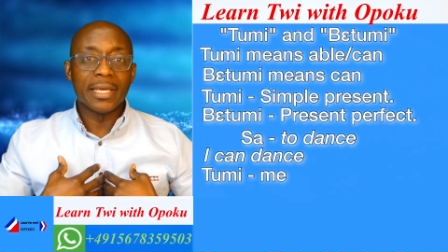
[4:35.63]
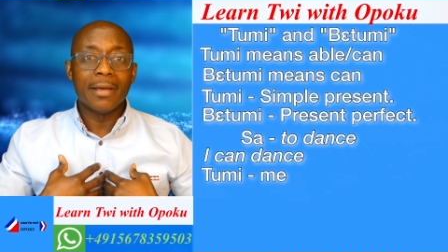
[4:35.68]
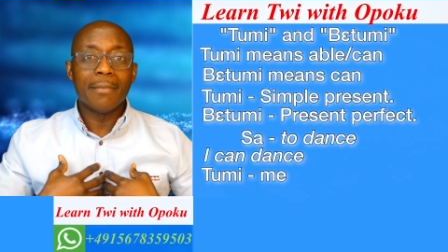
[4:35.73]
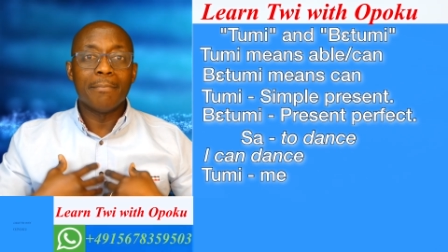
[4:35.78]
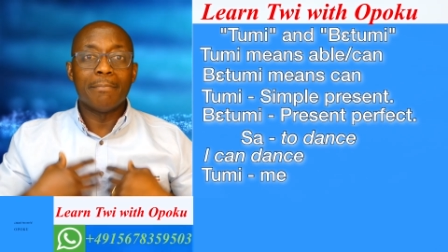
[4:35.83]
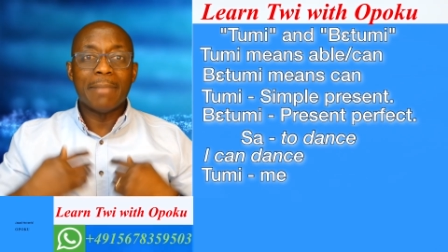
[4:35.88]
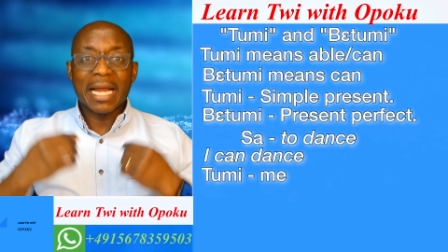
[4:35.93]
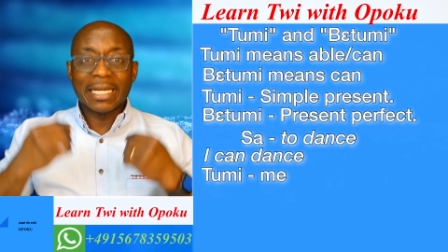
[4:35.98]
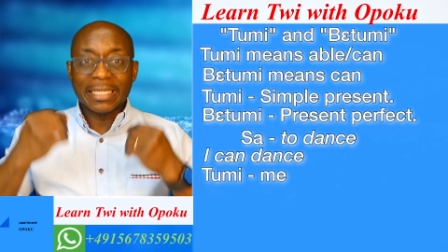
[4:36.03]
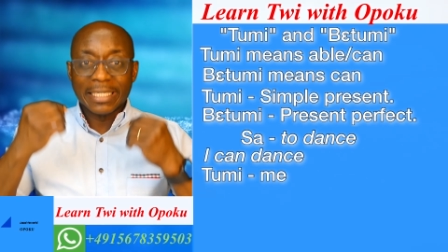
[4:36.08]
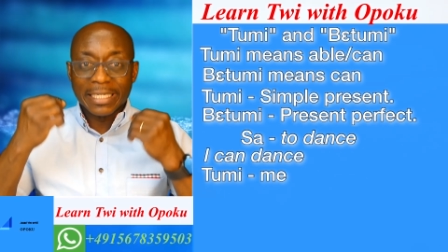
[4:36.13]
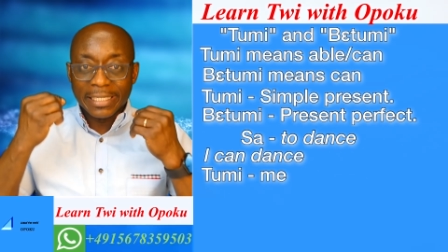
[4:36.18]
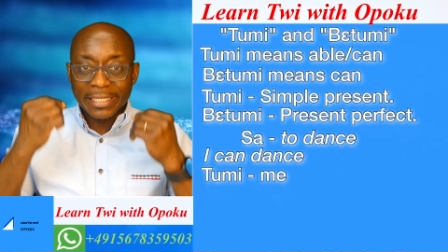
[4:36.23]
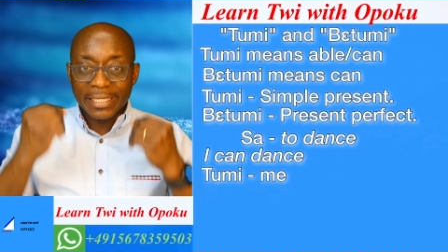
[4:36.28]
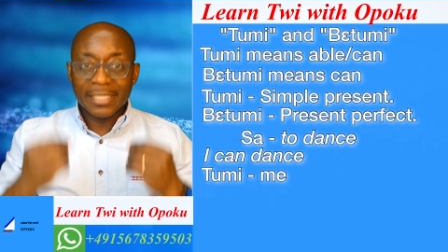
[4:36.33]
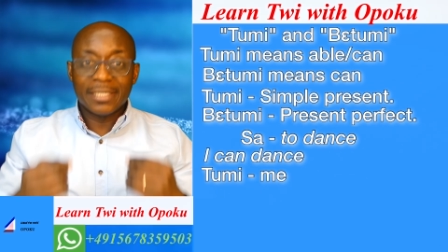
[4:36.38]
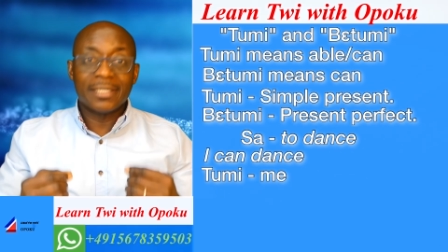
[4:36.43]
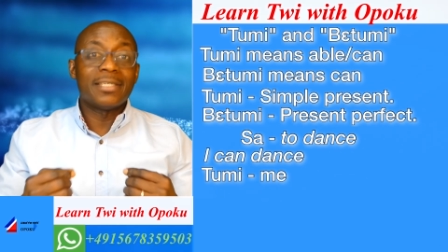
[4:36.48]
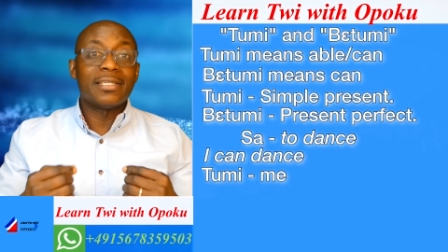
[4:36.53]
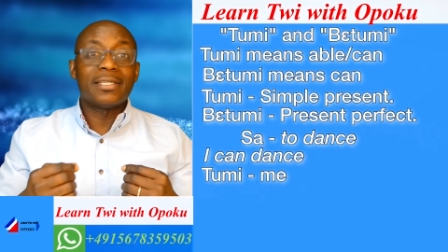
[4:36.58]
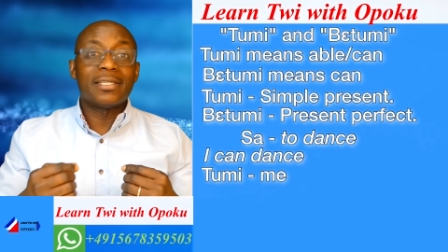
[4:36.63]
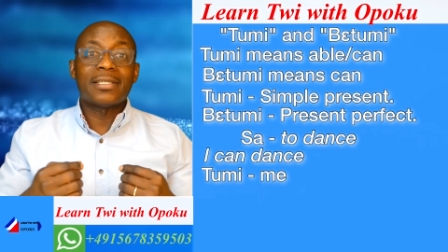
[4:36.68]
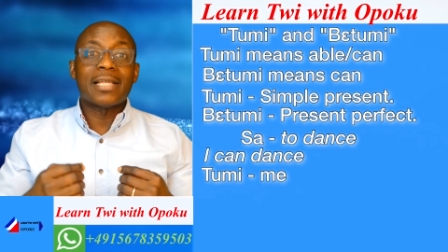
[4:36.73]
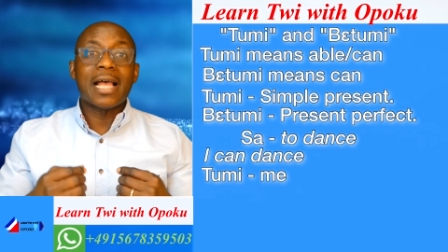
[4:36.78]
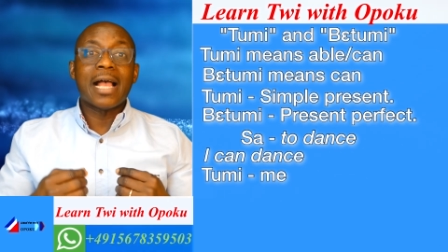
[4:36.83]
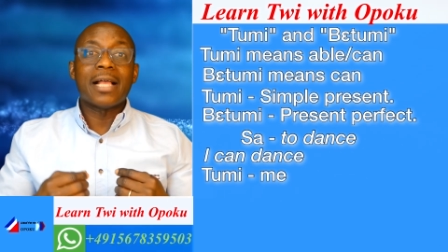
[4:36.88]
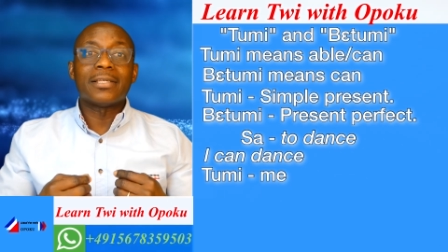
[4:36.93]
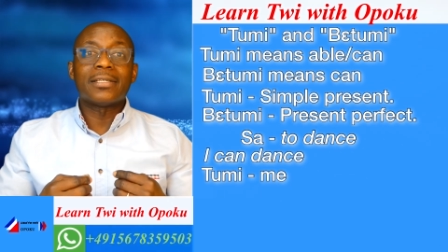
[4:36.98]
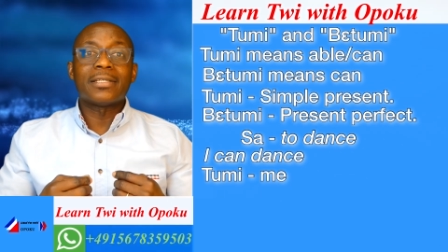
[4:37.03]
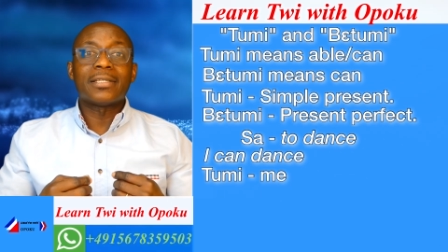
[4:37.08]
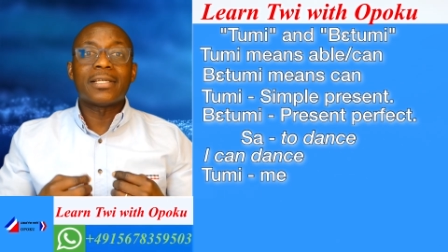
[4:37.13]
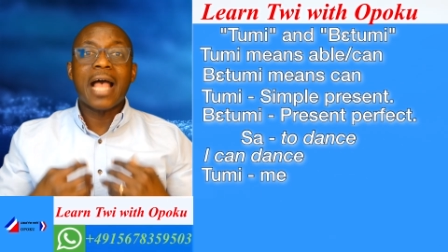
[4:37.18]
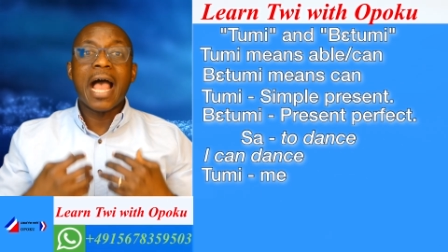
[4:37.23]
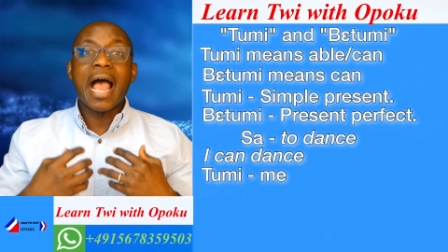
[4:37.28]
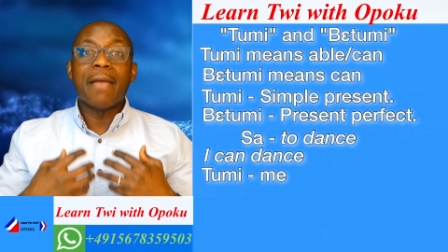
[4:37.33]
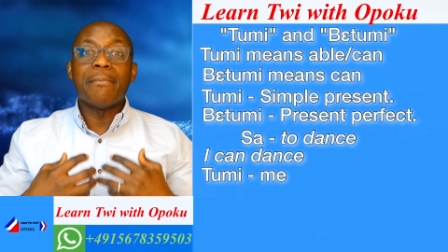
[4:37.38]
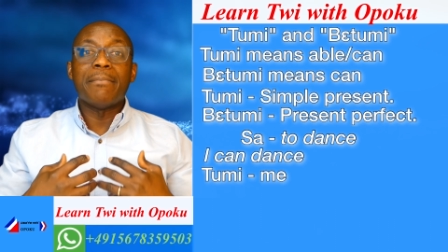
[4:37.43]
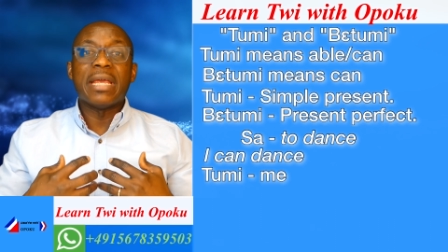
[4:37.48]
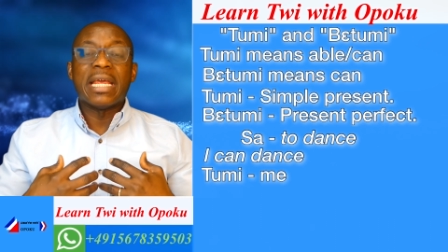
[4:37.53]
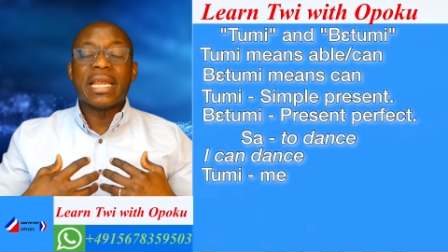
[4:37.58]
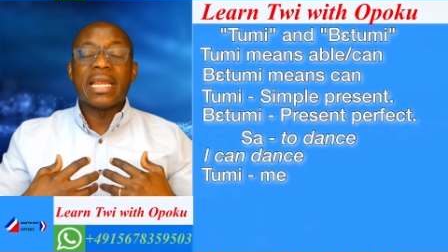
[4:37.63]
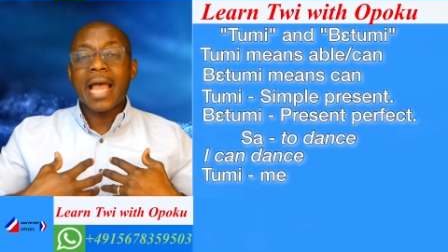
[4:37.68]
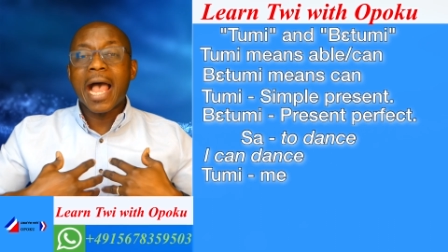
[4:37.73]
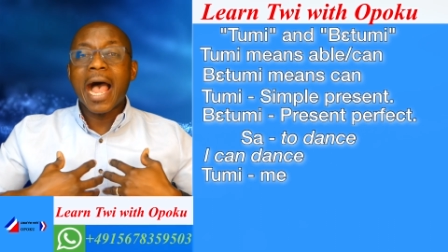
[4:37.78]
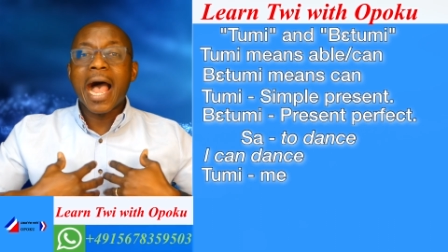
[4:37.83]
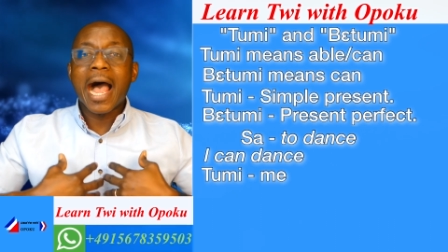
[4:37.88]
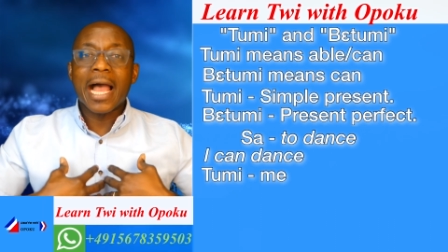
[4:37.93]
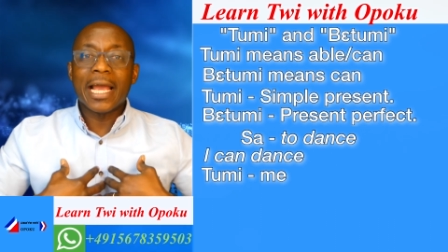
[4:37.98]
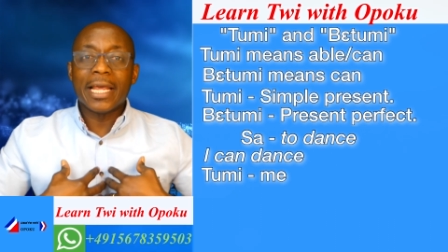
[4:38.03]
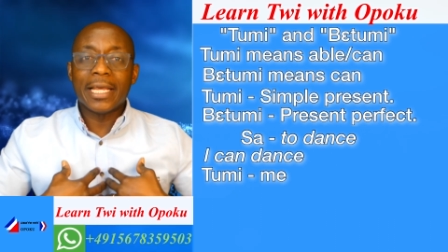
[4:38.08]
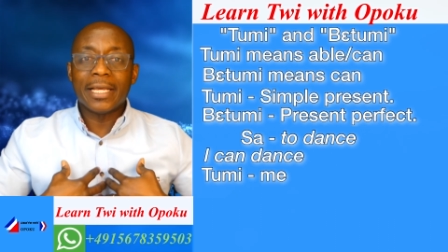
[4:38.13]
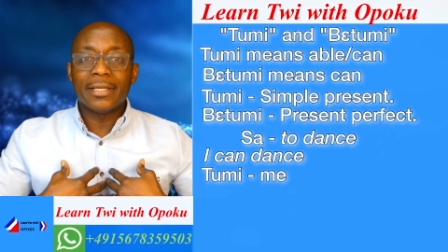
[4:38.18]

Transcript: But in this instance, I mean I.